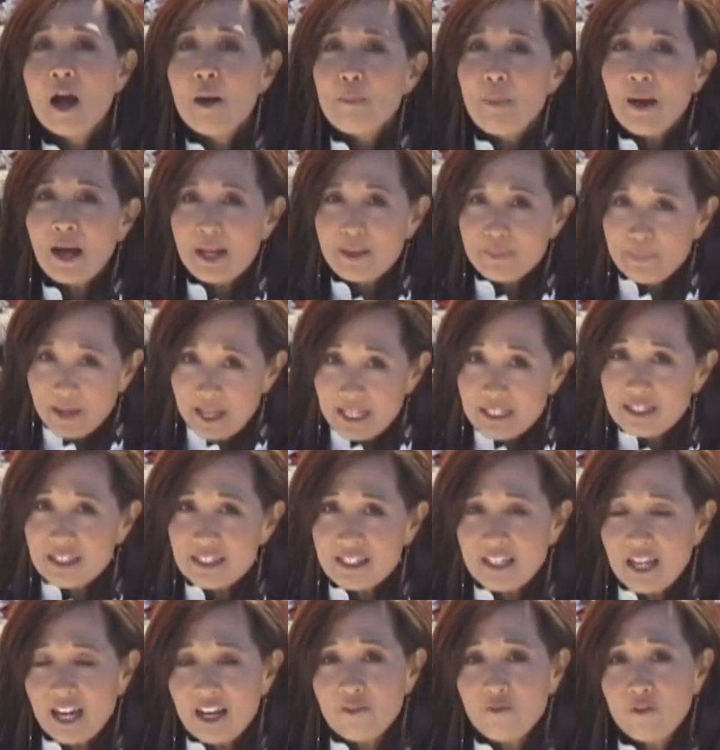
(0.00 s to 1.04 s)
Buying
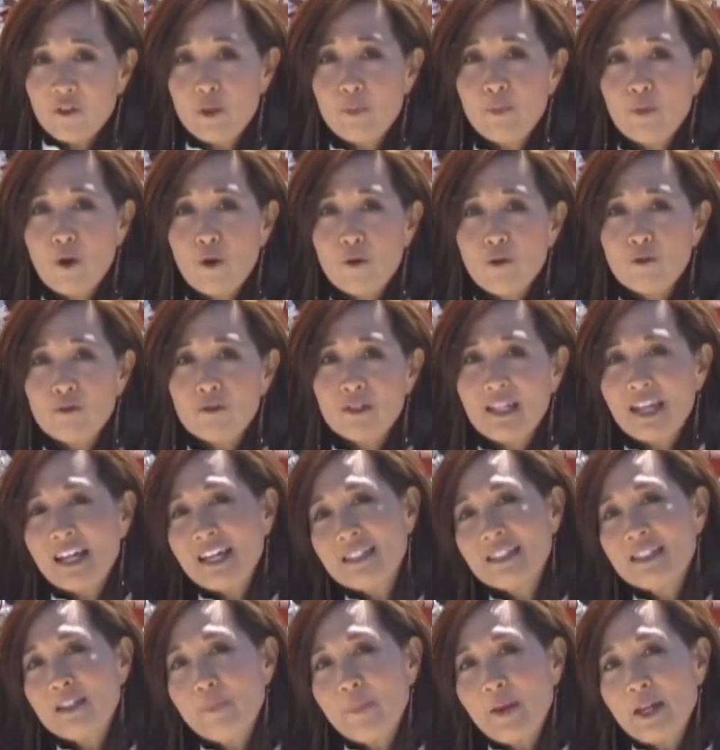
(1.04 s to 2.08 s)
pesticide-free produce
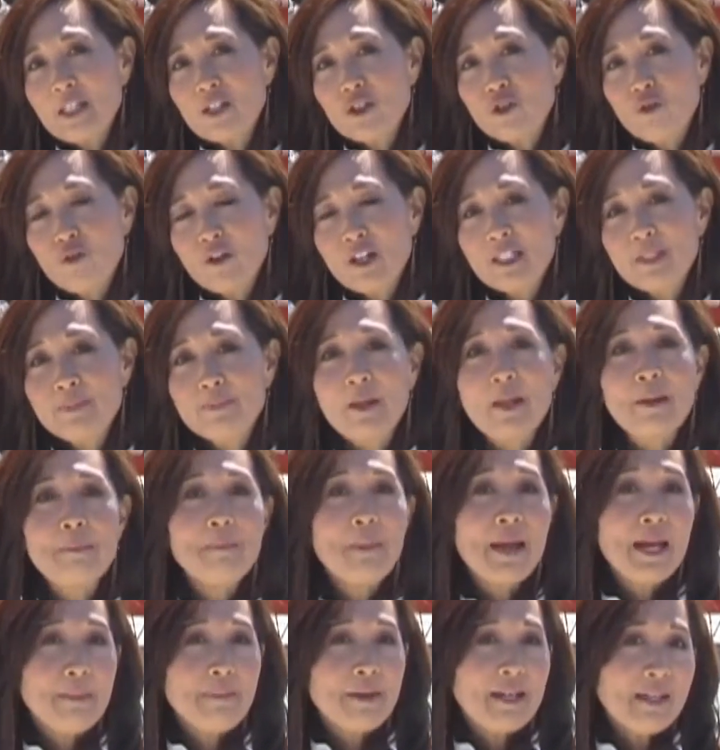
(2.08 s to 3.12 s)
is the best choice, but
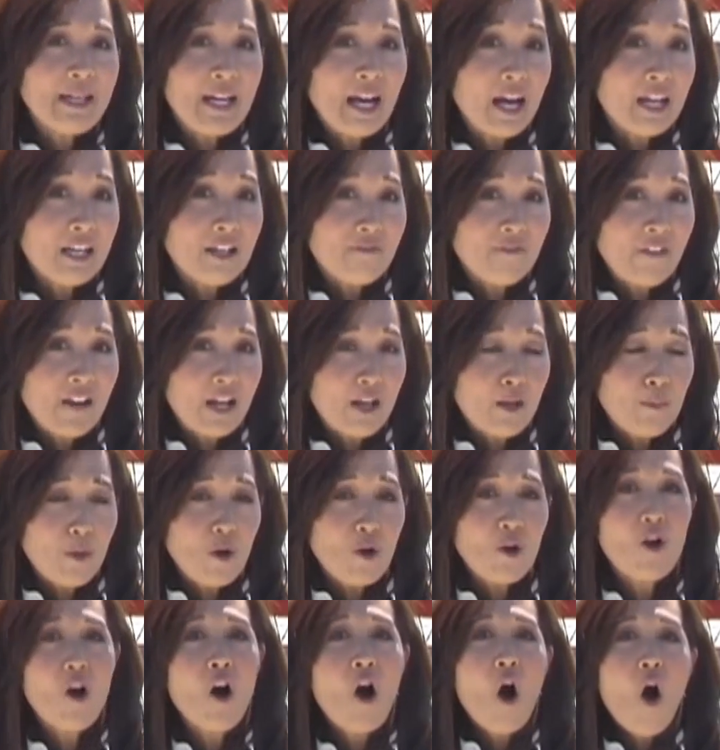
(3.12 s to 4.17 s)
may be
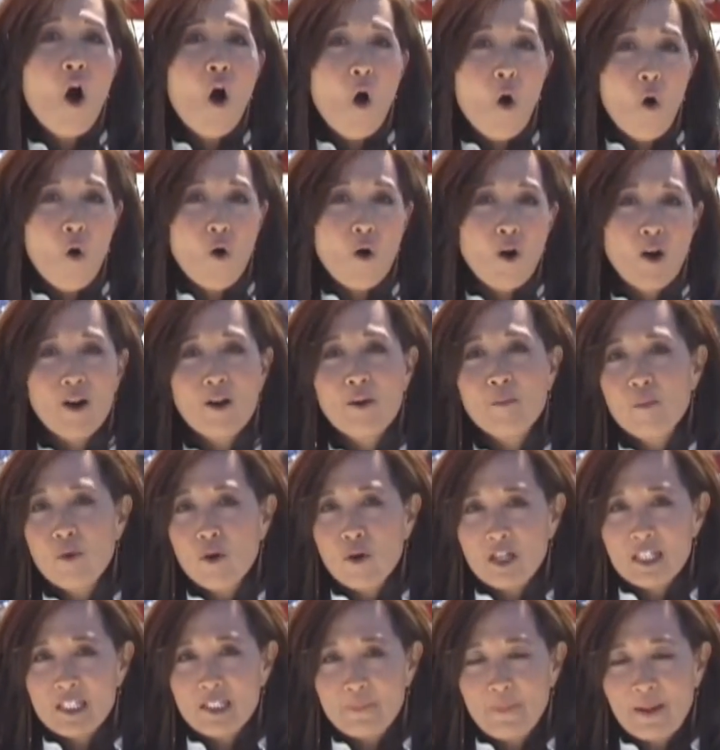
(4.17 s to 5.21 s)
unavailable or
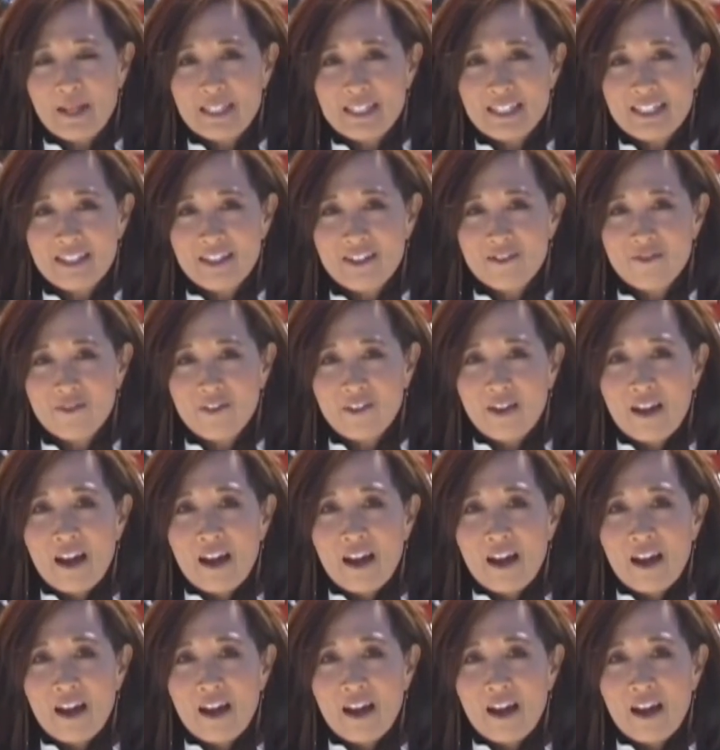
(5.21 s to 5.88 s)
more expensive.